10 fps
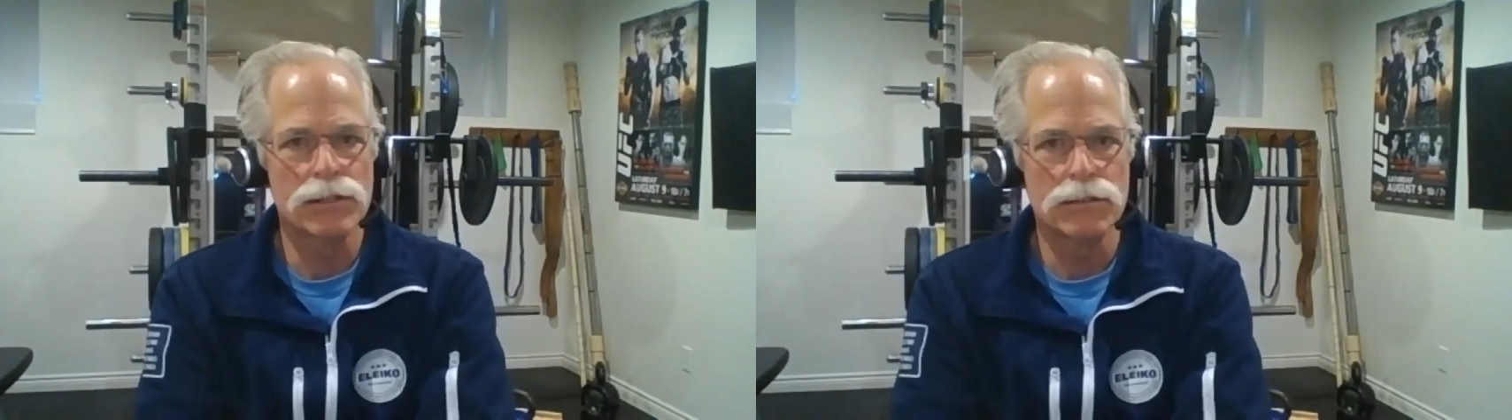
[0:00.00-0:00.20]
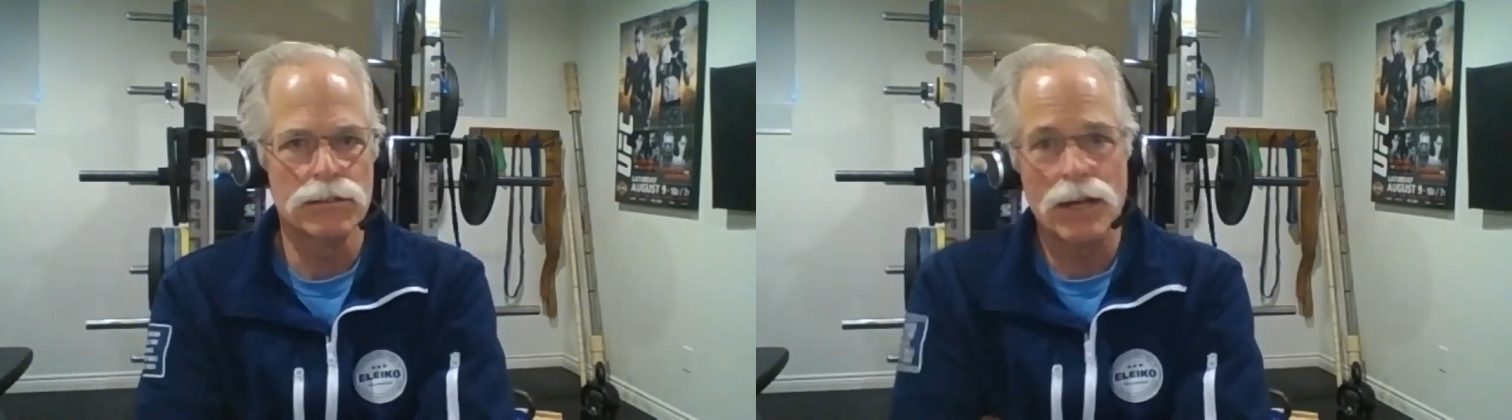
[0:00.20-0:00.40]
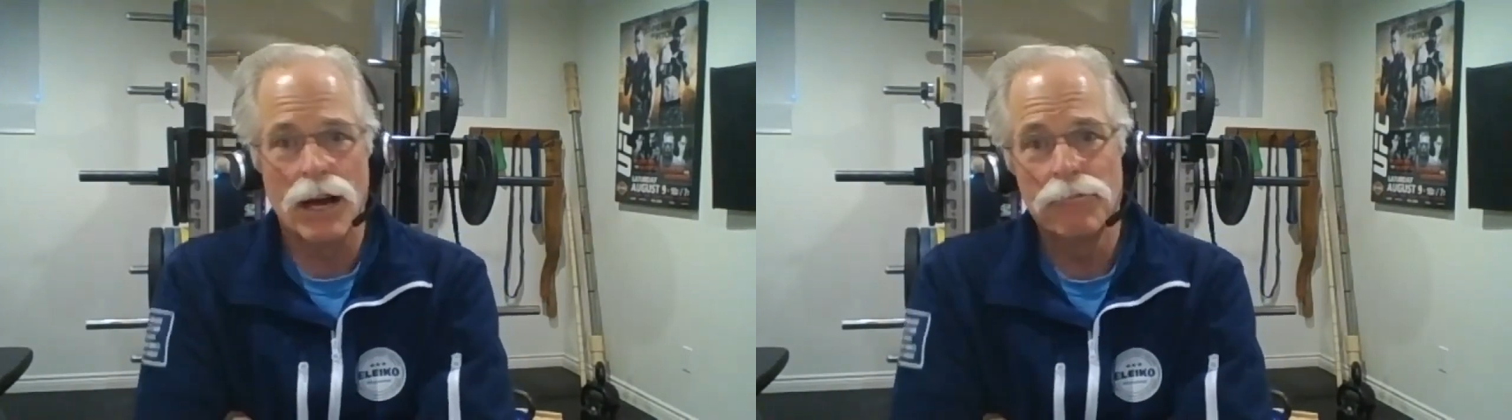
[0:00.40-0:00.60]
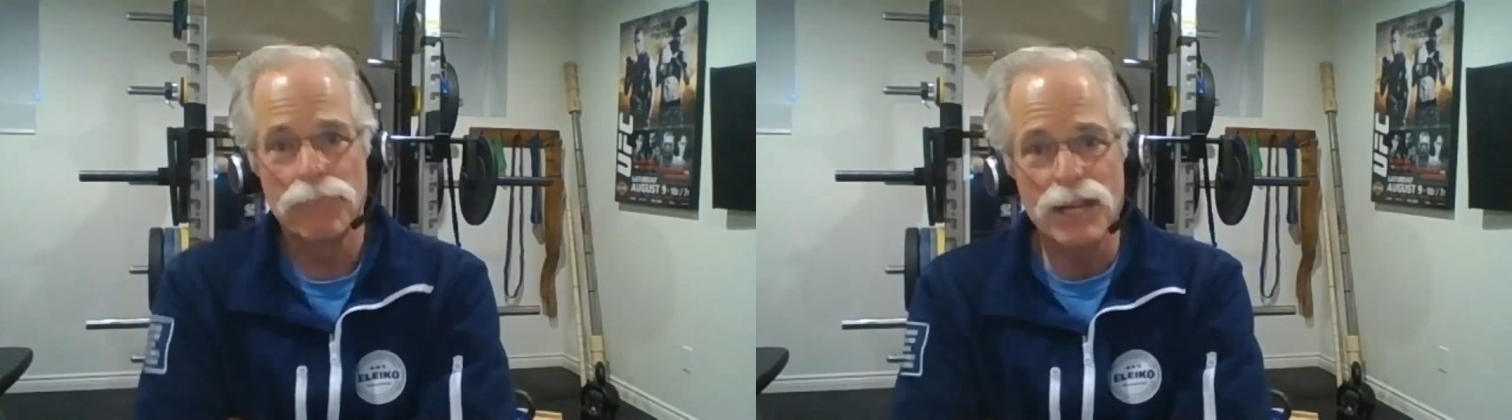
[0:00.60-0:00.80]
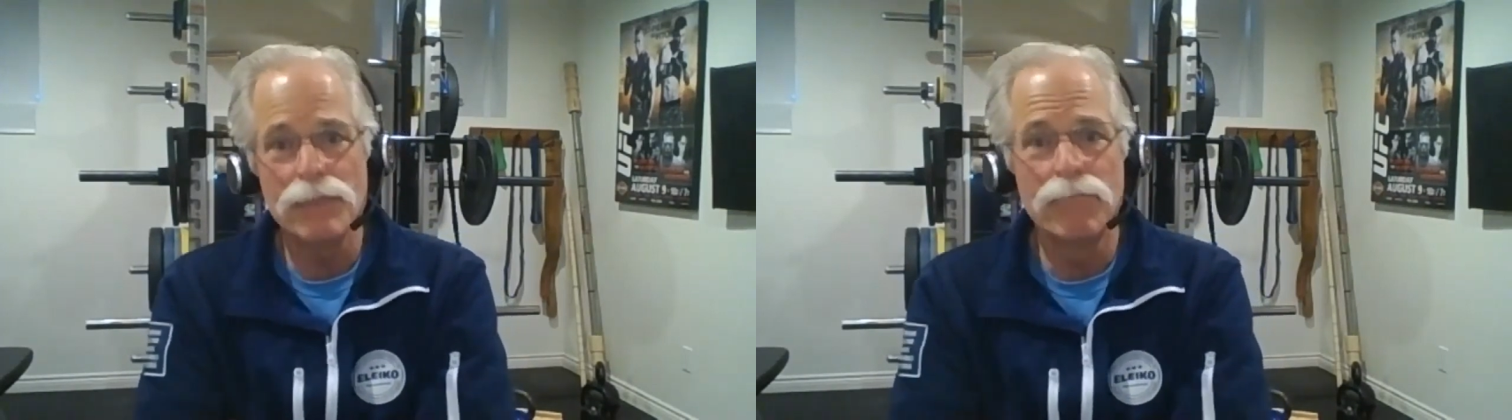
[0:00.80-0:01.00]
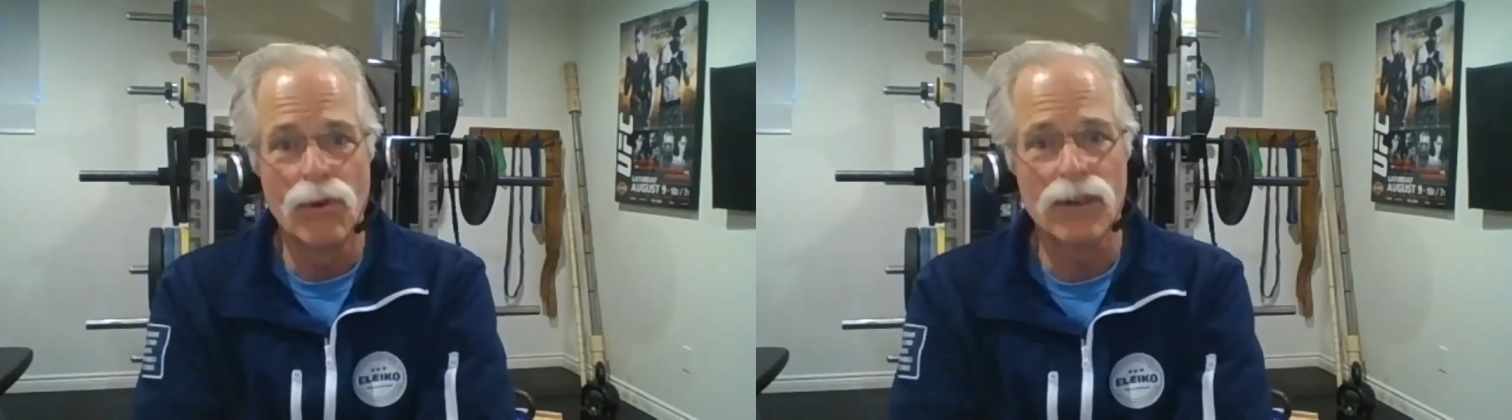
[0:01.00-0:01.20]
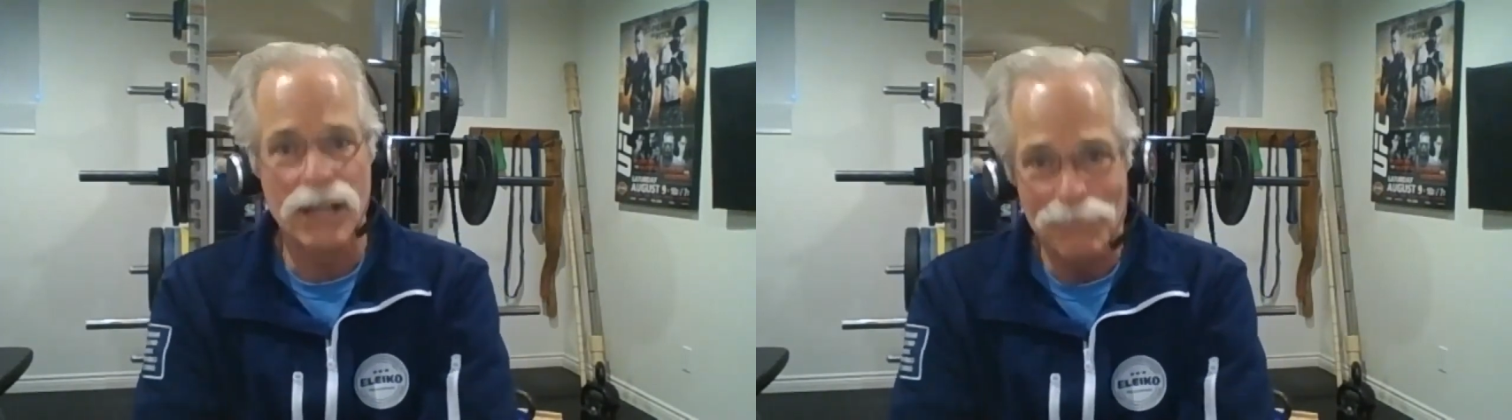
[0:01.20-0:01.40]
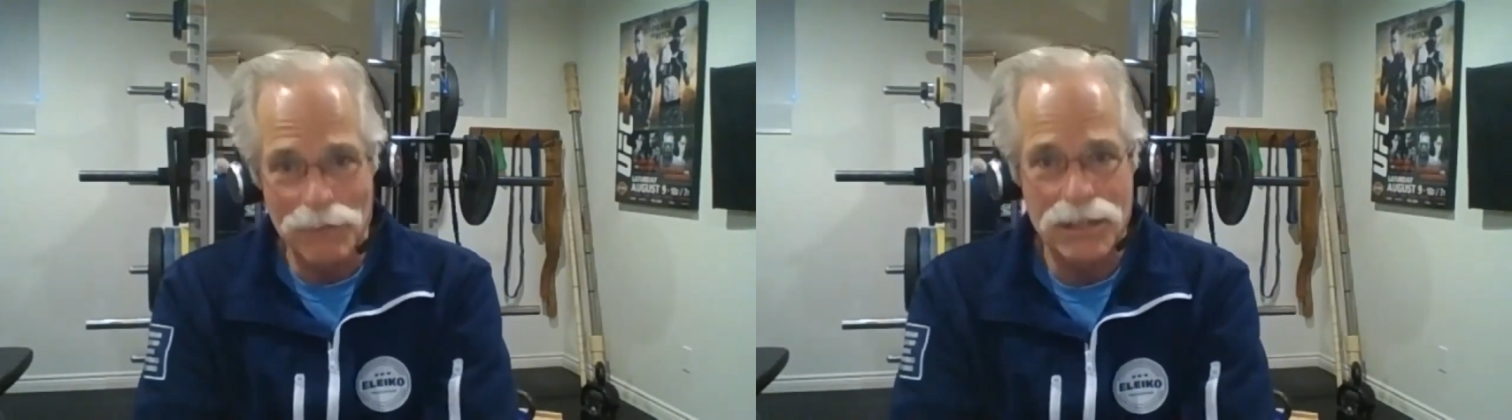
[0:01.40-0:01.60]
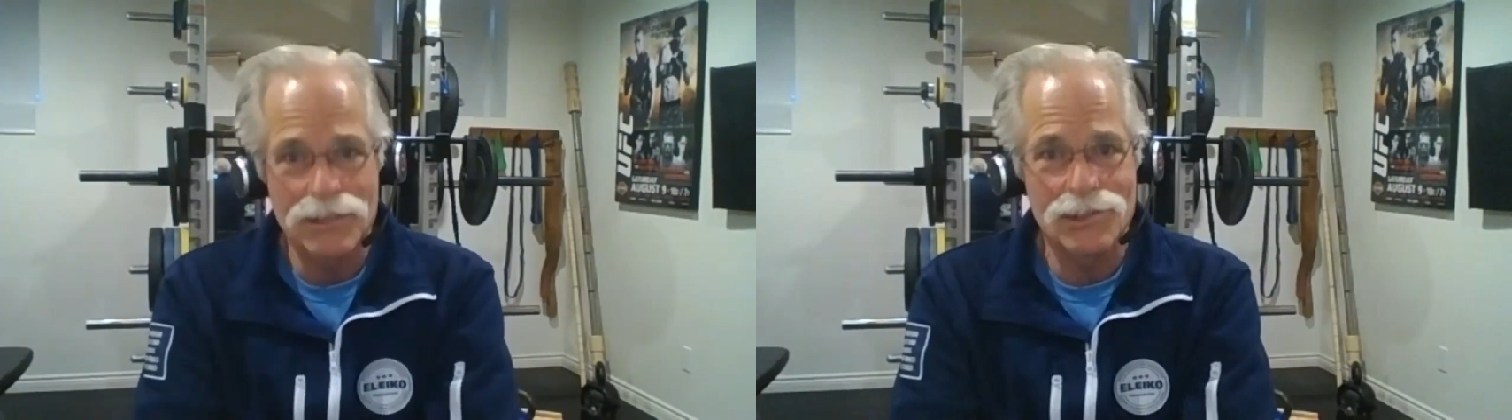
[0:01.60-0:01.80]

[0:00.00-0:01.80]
And I'm pretty boring because